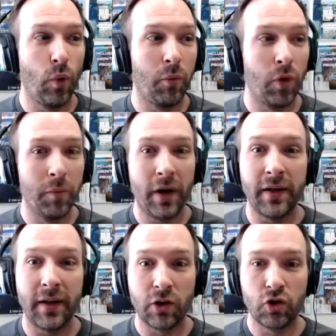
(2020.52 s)
more money
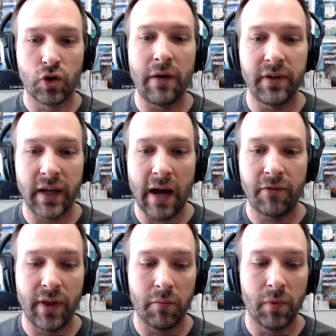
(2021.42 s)
and driving
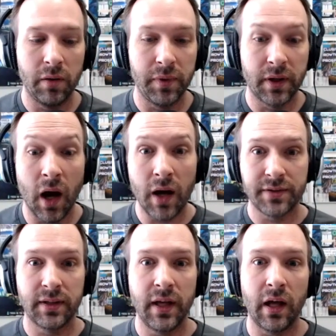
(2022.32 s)
after that money because
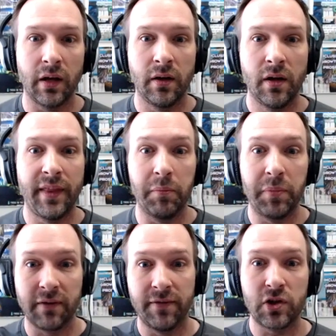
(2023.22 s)
again that
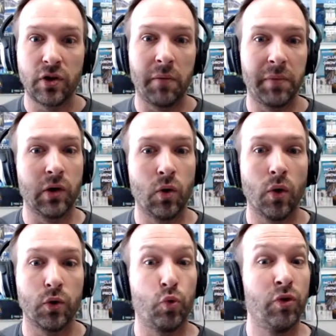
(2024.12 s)
big vision that big
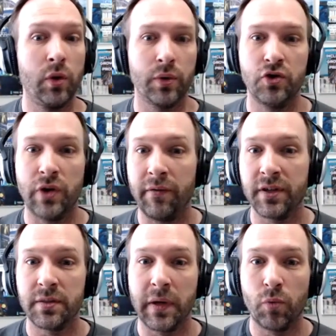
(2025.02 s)
goal is really what's driving
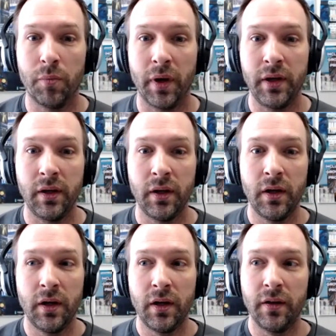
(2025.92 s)
us to make more money
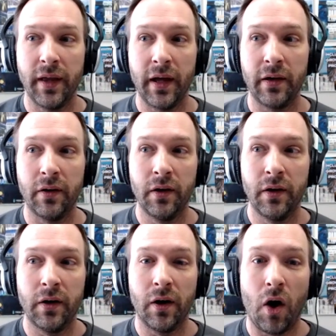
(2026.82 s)
mm-hmm. then
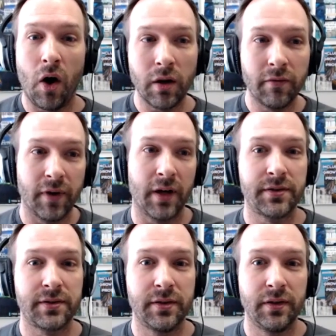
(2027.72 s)
all of
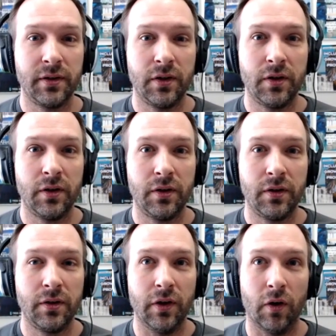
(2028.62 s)
us
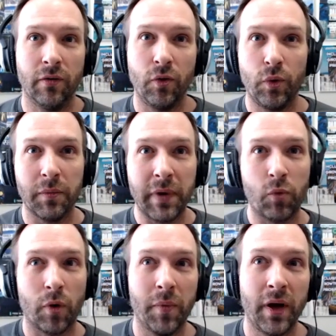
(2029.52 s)
you know if, if we can make
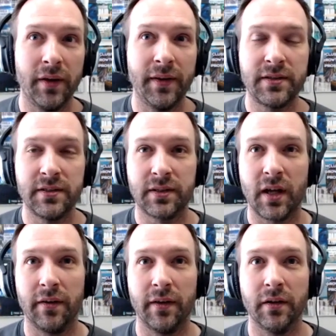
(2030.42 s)
more money and this is
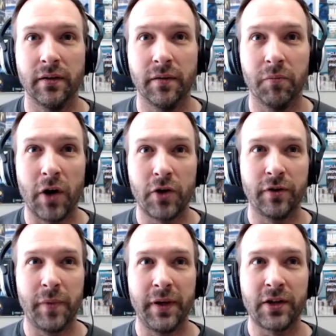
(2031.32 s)
kind of the the mantra
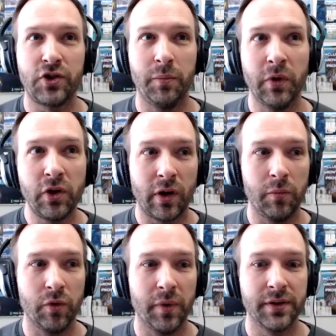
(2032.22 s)
of my next gen millionaire
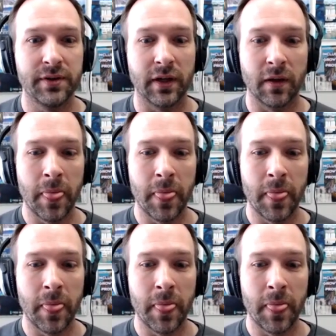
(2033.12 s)
movement it's like